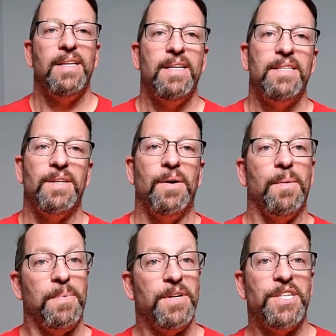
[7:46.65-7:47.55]
So I
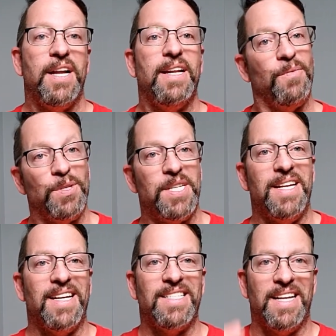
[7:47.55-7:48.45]
appreciate it, and we'll see you
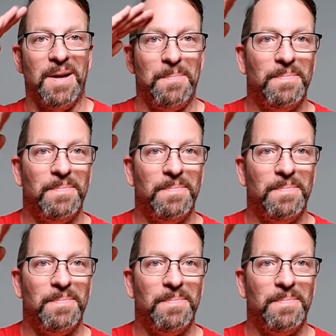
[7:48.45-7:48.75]
next time.